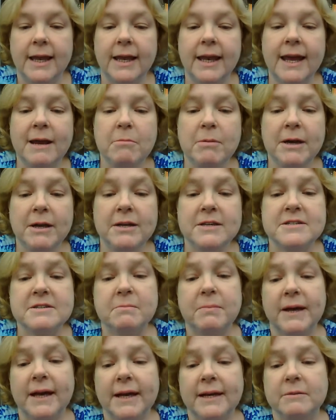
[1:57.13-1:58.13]
Lightbound and
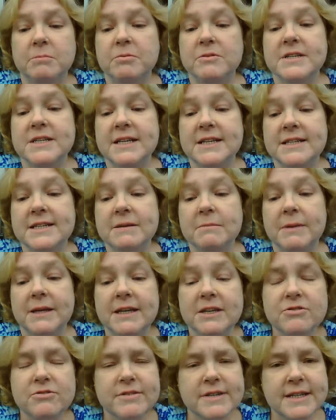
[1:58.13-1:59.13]
Spada present some
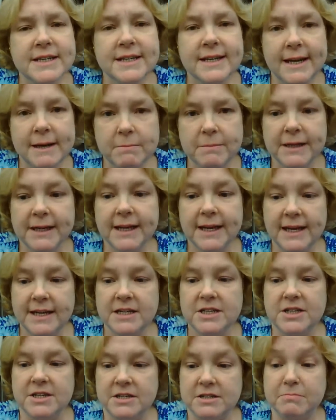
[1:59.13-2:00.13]
interesting
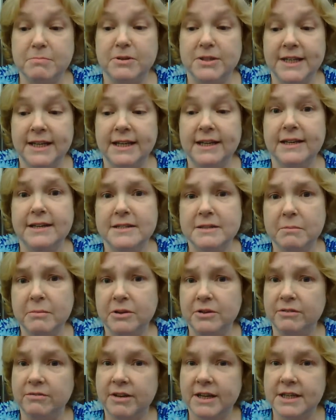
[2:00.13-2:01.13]
applications pertaining to
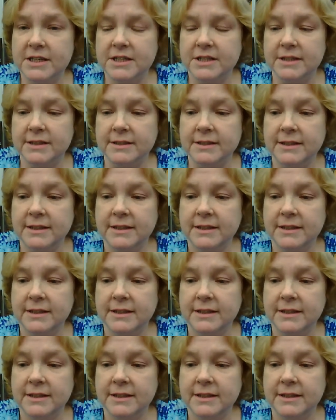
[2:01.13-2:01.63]
motivation.